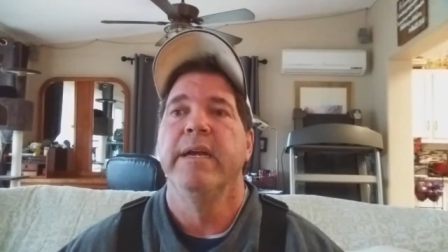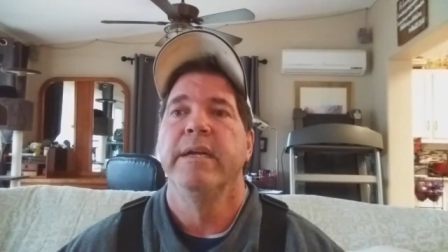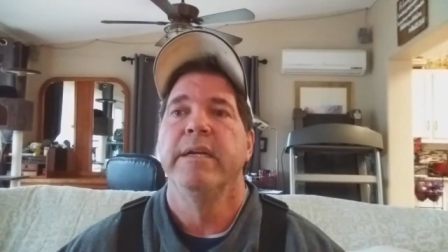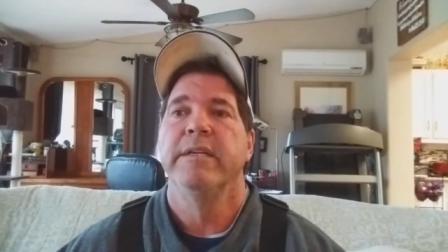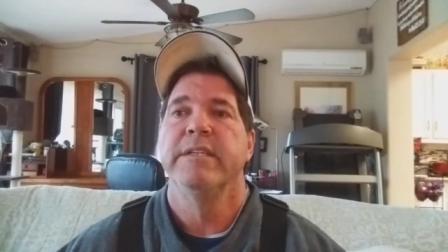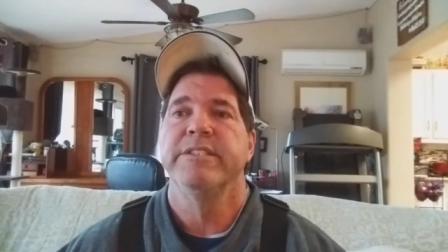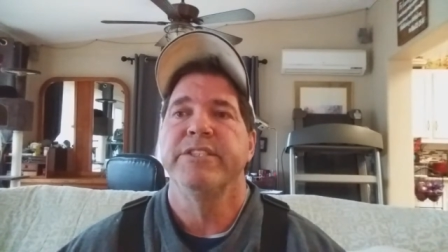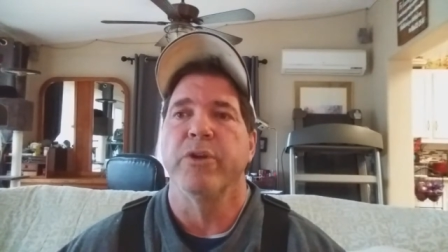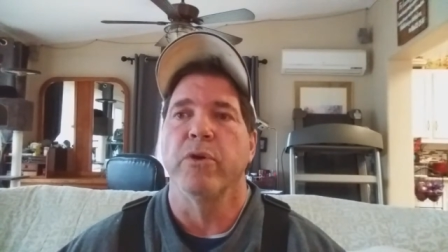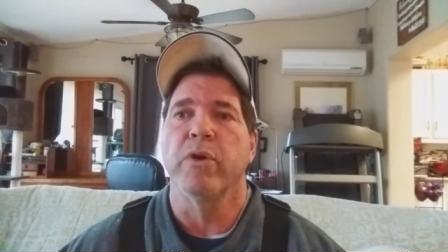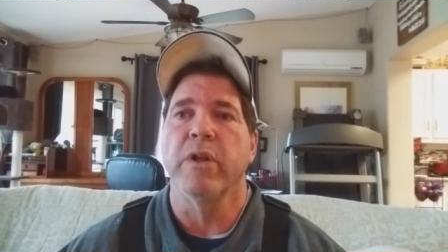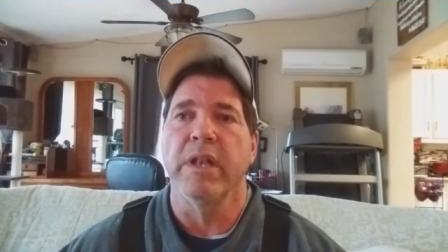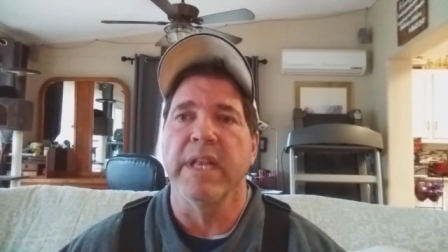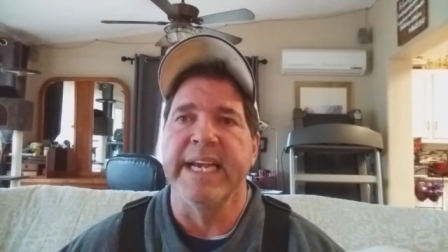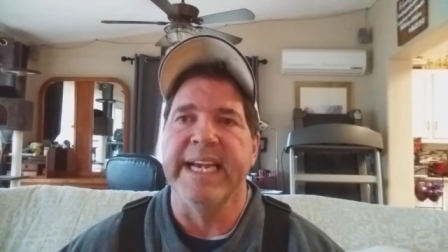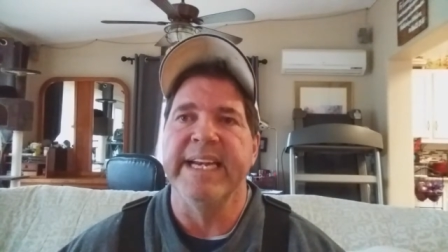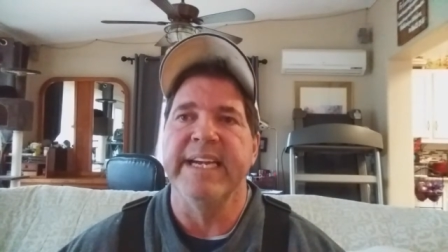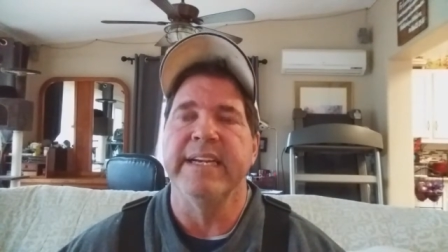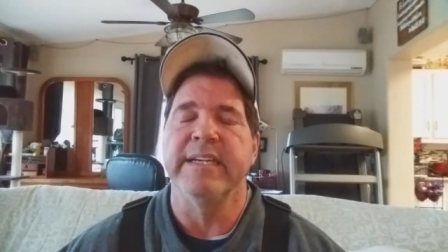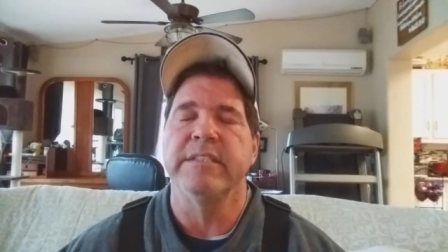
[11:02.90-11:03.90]
So
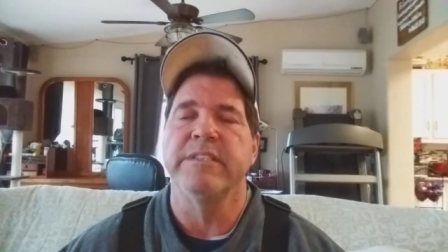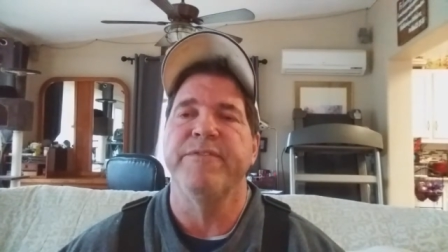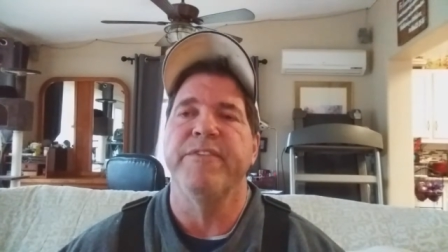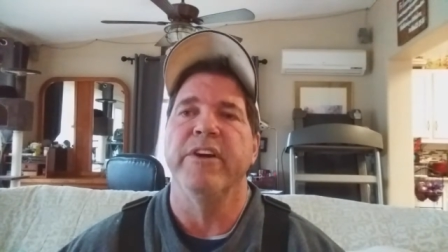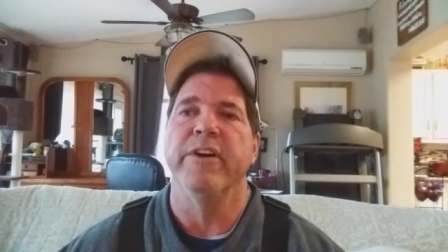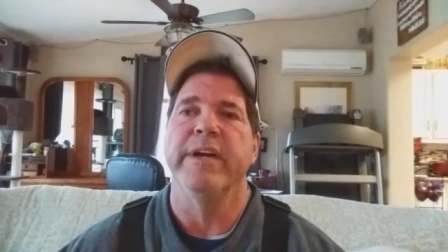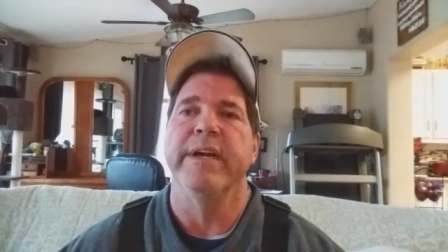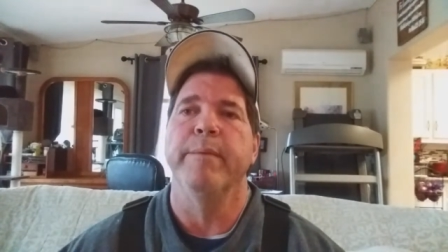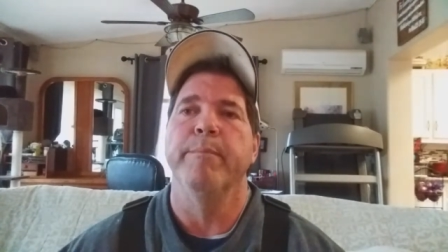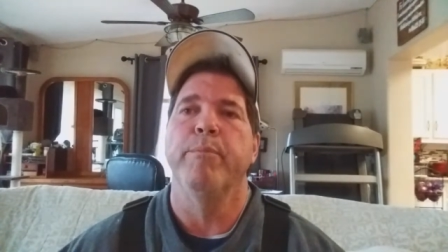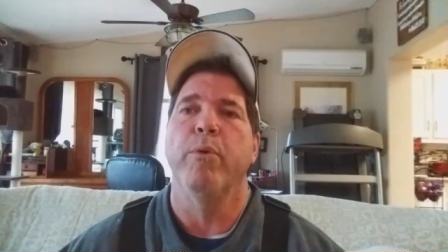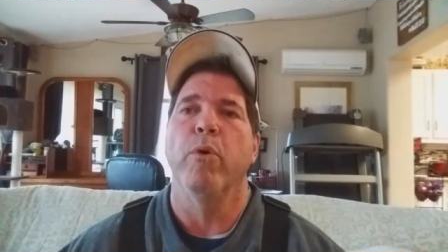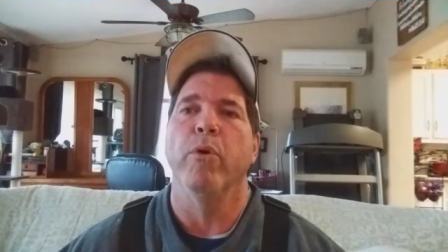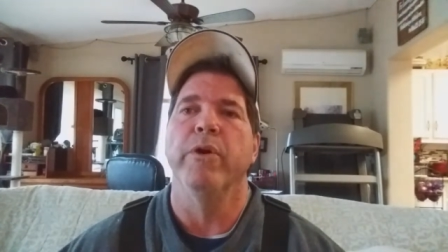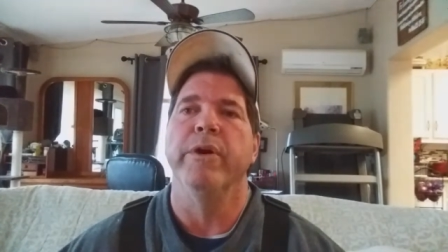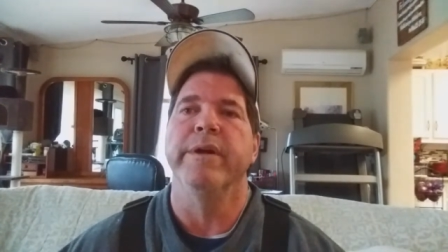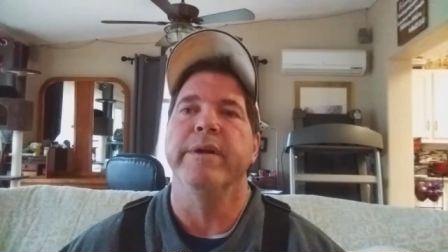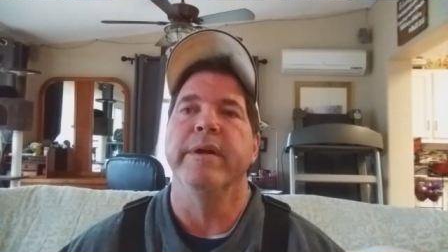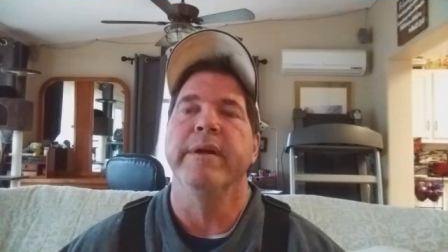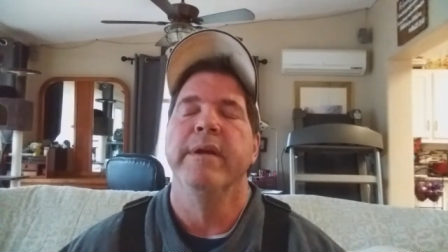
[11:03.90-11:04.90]
cleaning, it's very
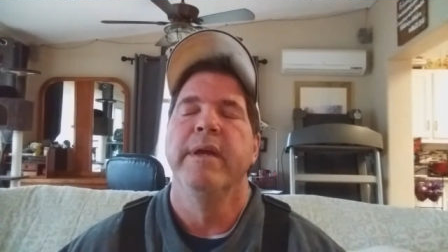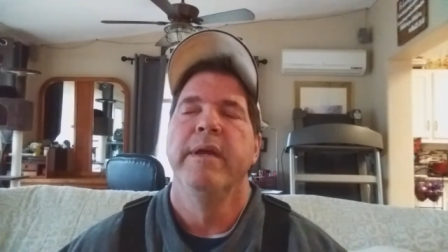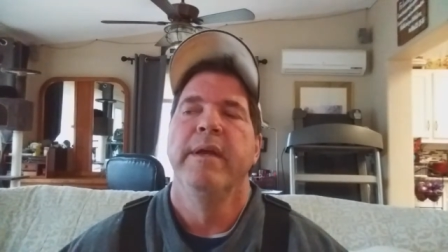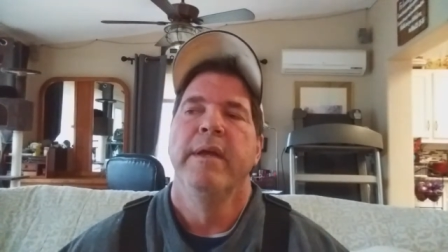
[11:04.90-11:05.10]
important.